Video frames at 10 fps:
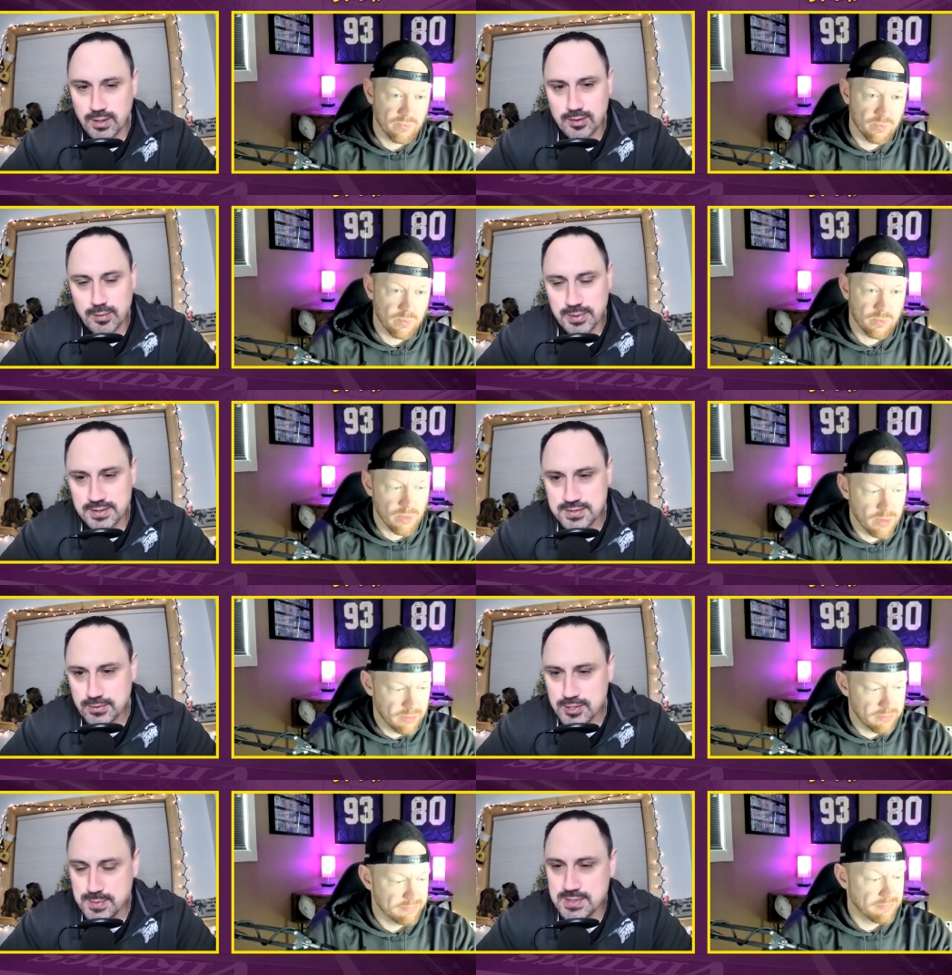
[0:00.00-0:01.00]
Speaker 1: barn Lupagus
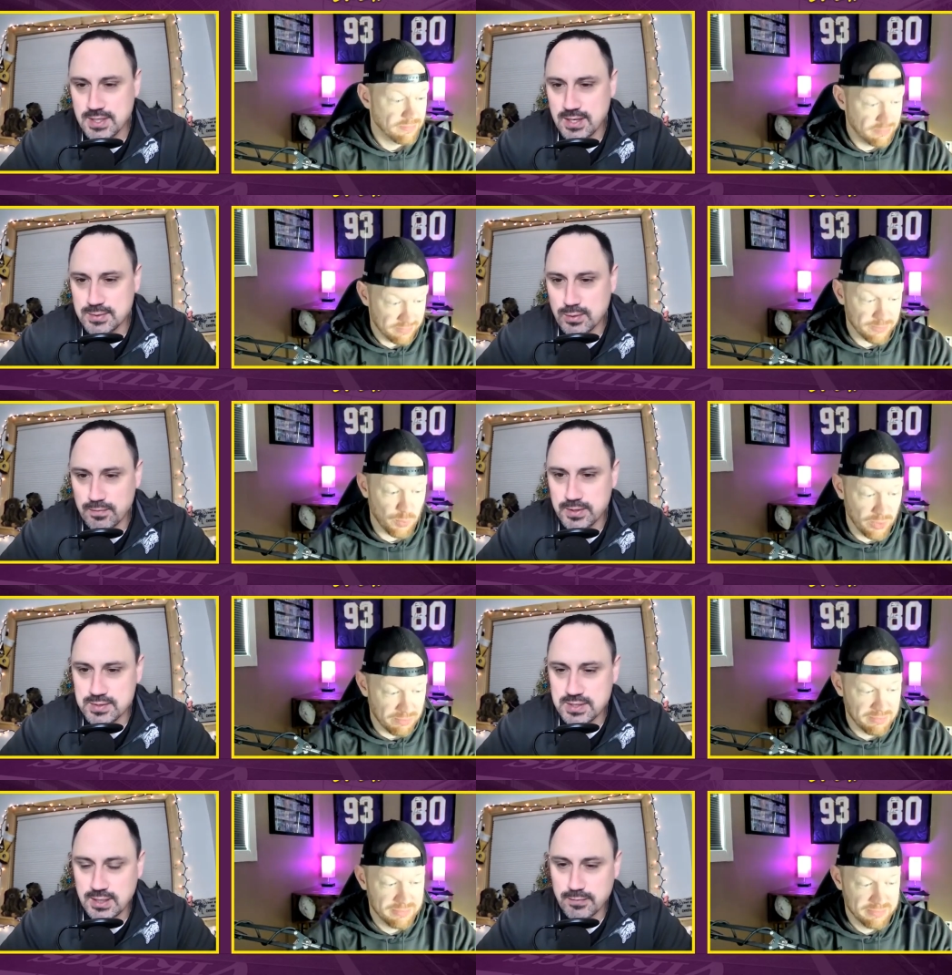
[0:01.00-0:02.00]
Christmas cards. So hopefully
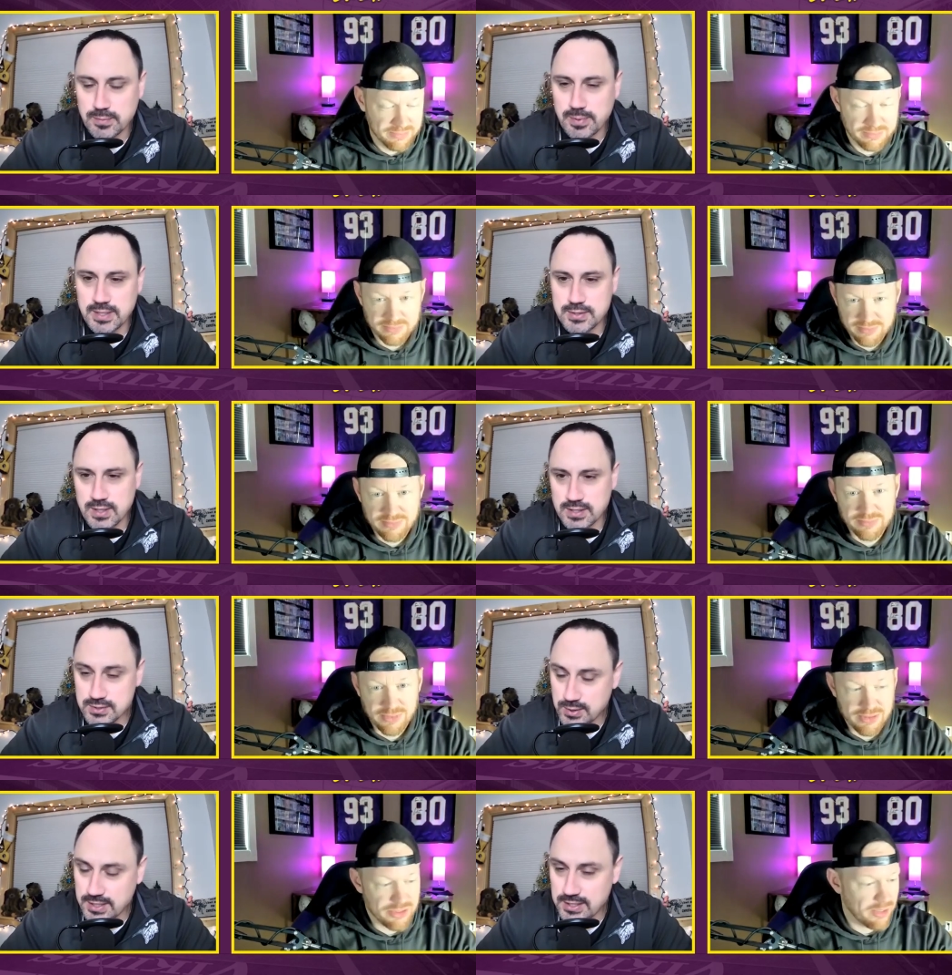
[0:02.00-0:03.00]
cool. you sign up for the Patreon
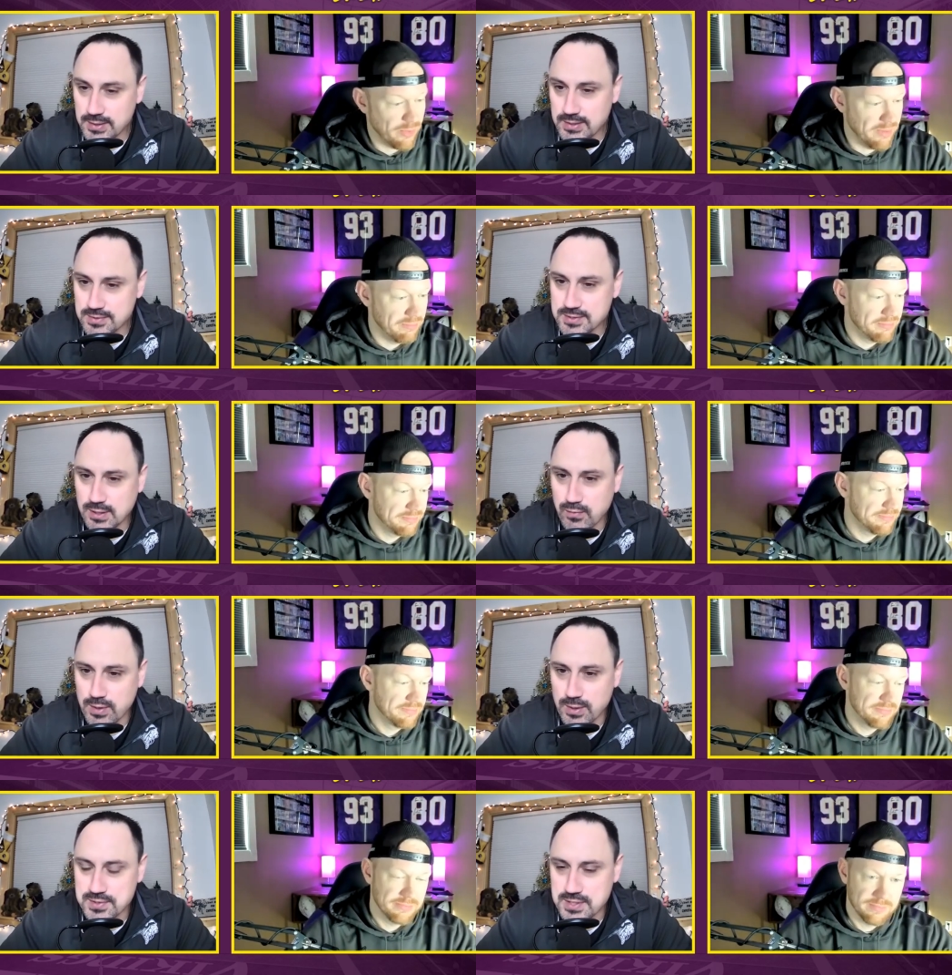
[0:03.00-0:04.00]
so you get Segway. yourself
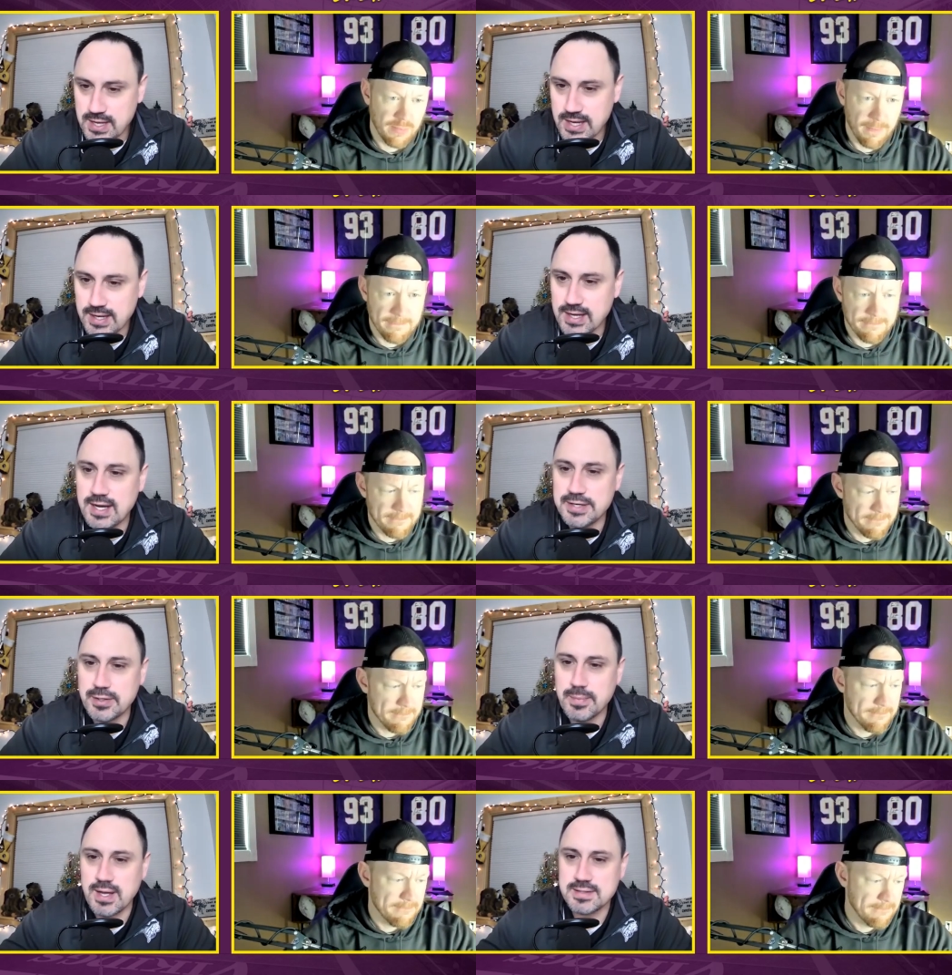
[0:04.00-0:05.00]
one of those to hang on
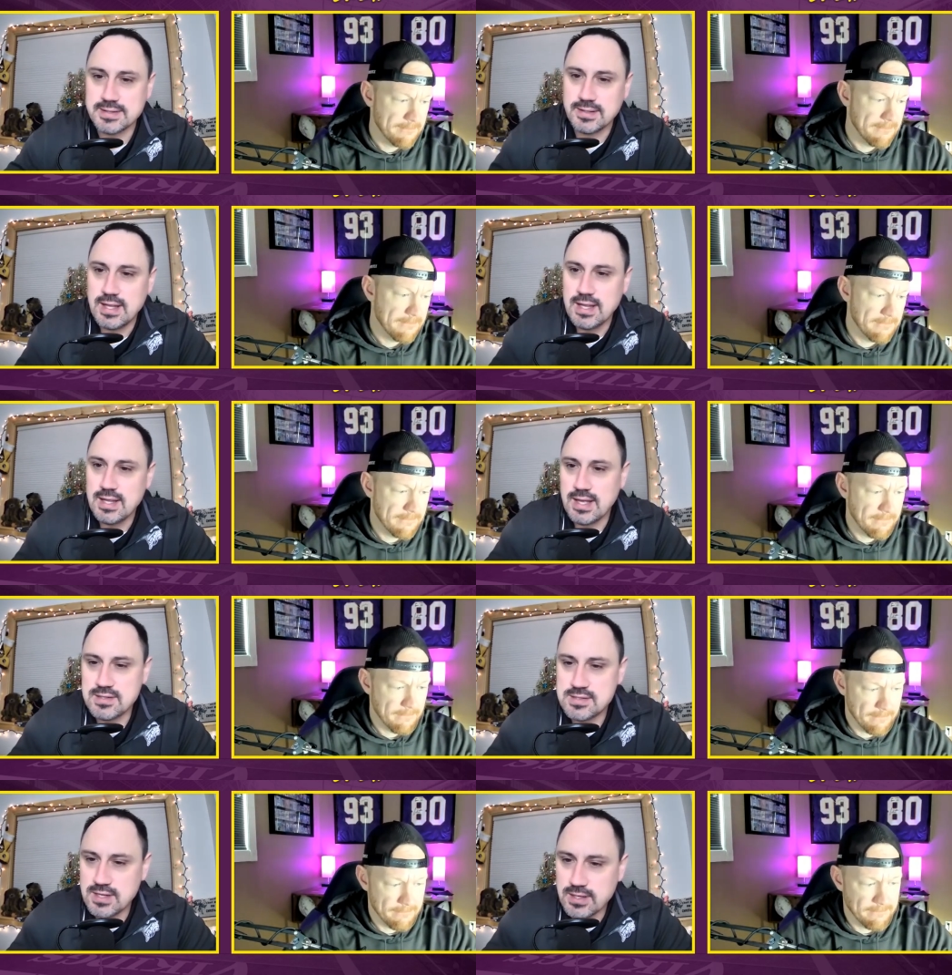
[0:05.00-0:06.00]
your mantle
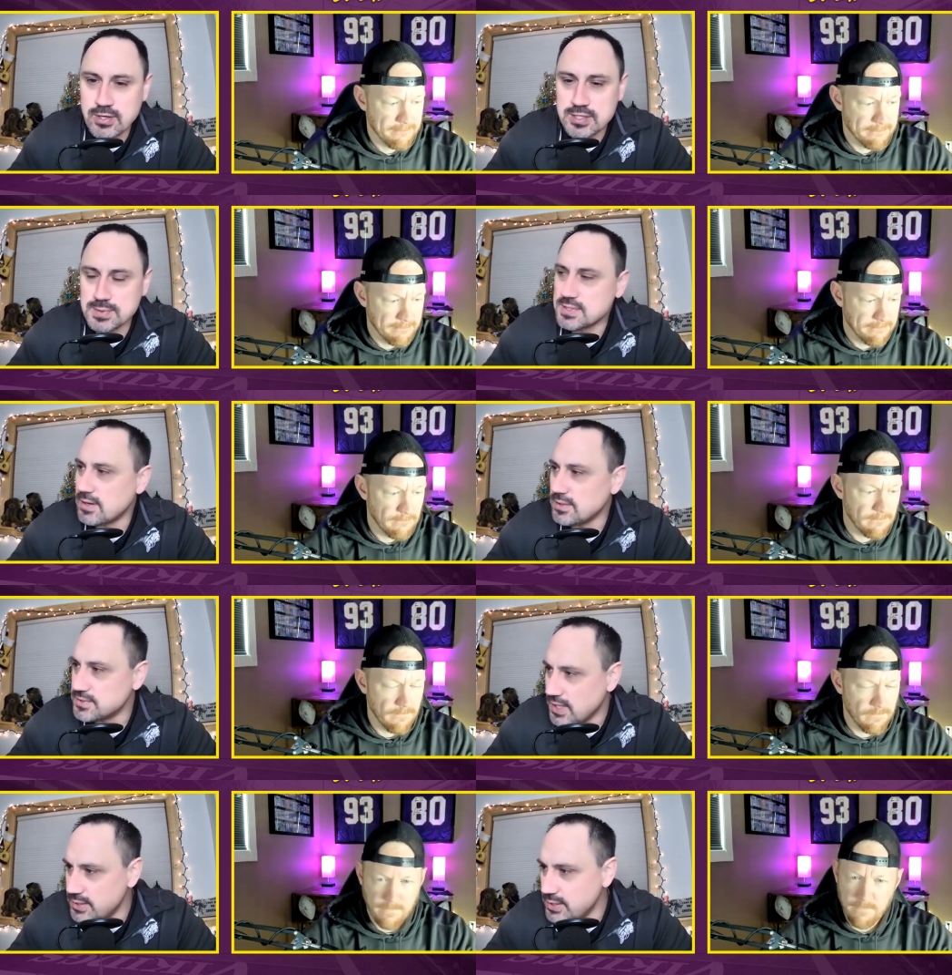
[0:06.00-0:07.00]
and sing Christmas
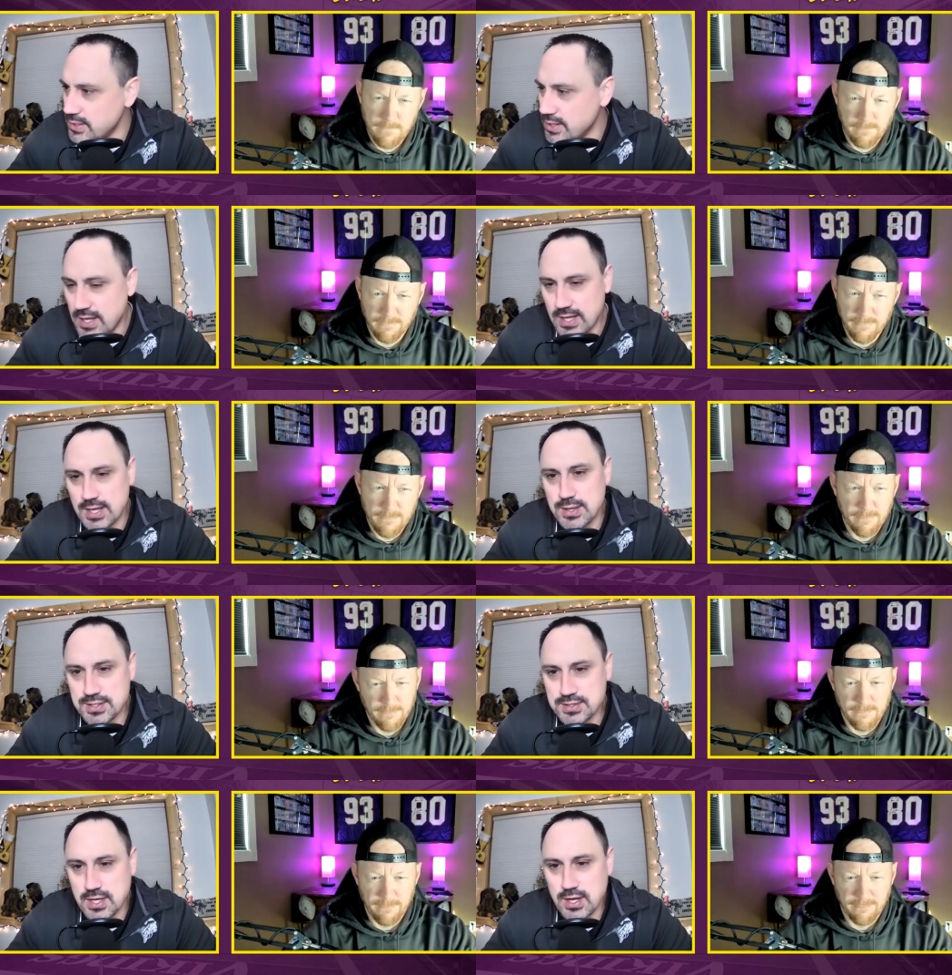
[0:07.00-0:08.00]
carols under
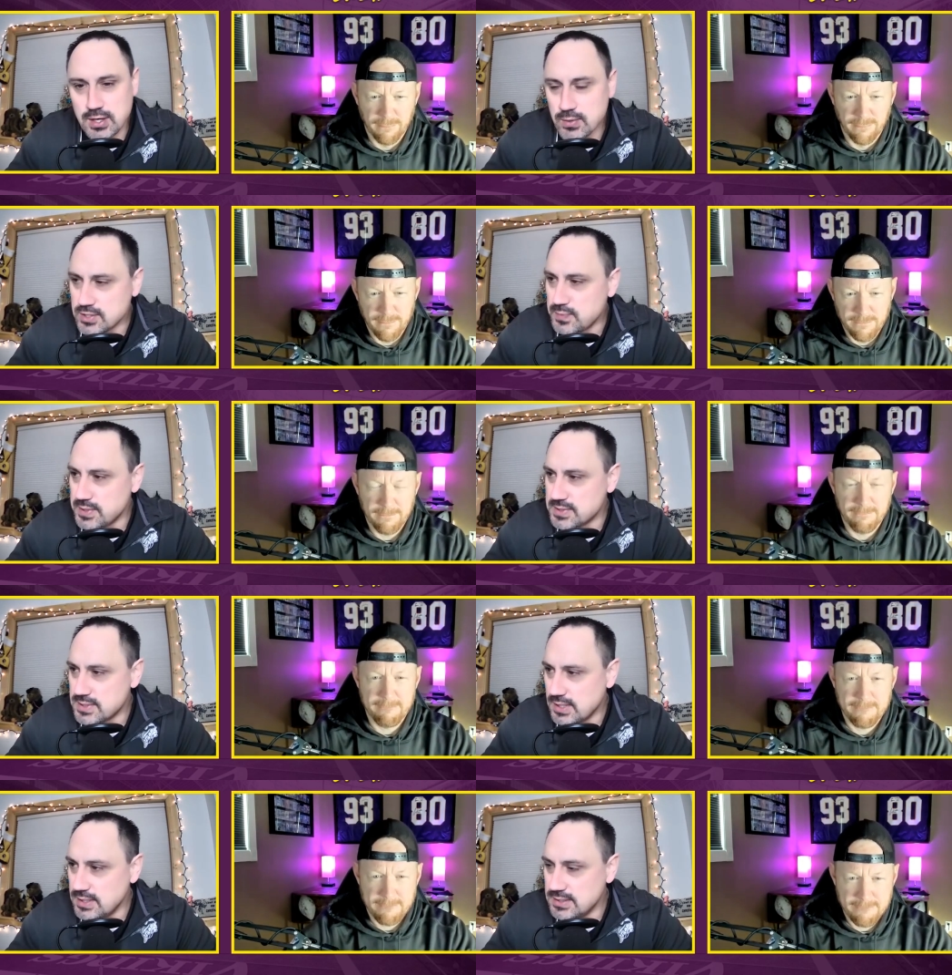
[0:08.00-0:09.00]
this
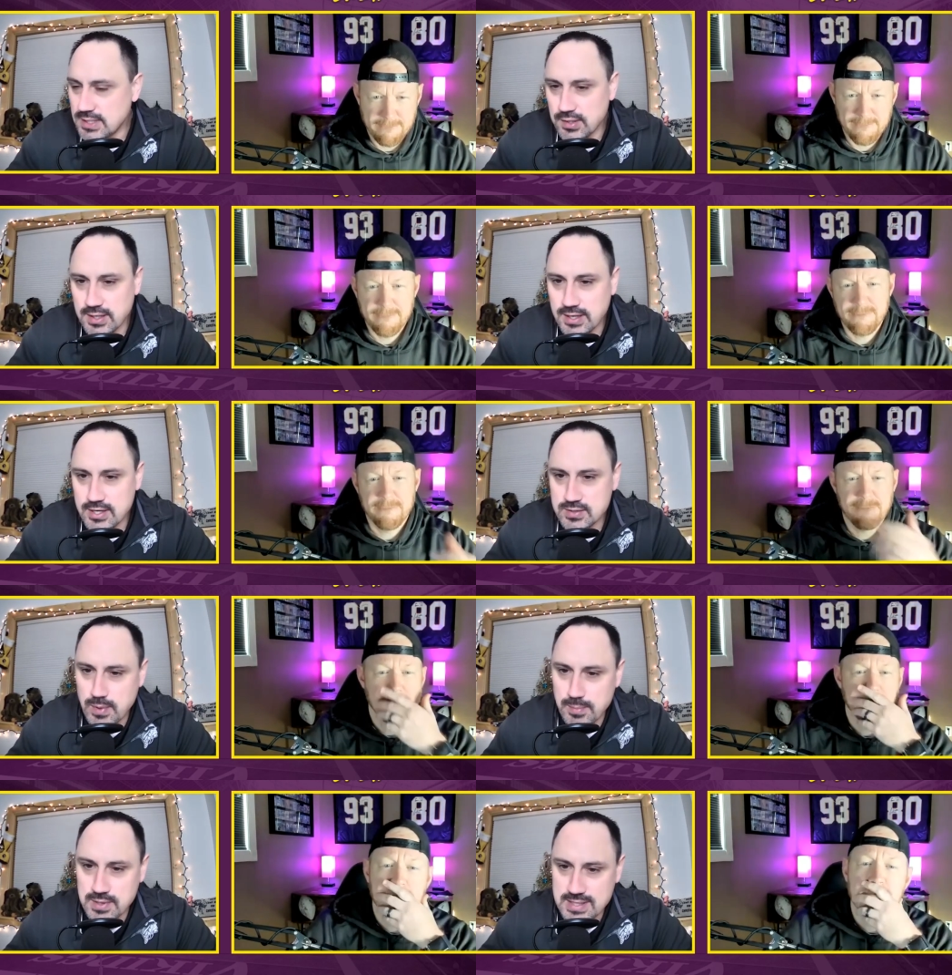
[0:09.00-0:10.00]
Christmas. Uh, until then, guys,
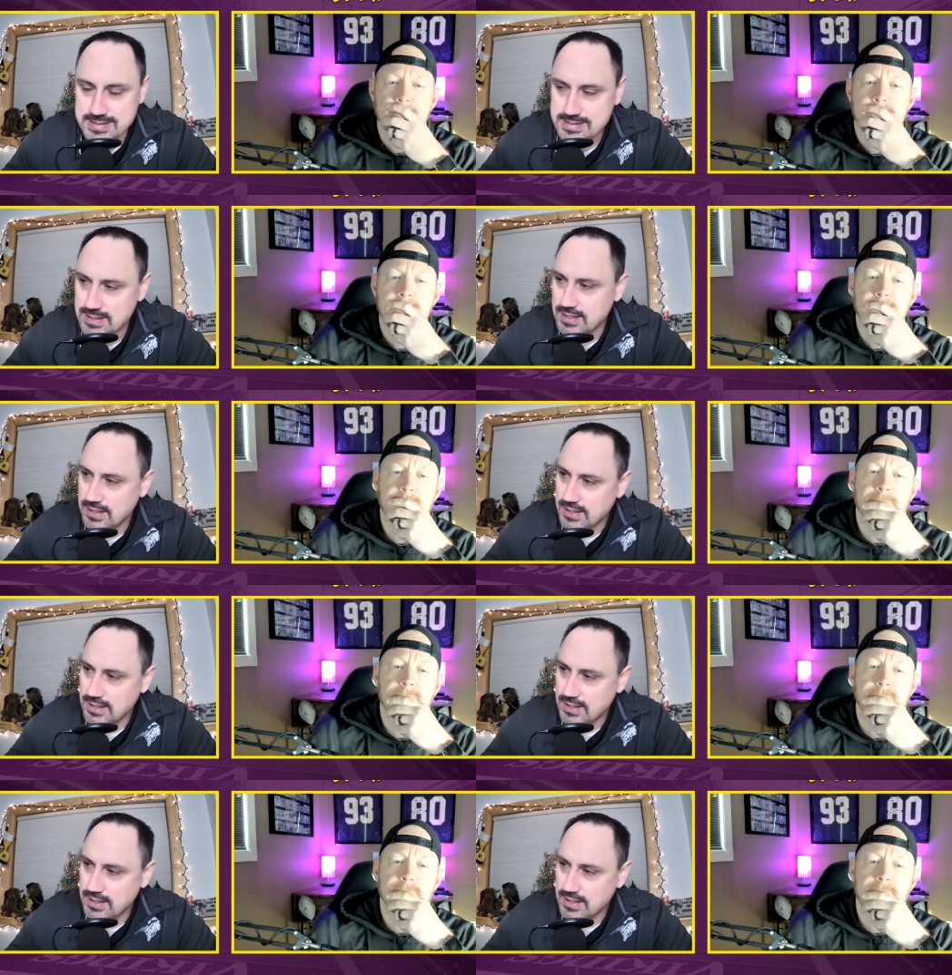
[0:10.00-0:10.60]
remember this.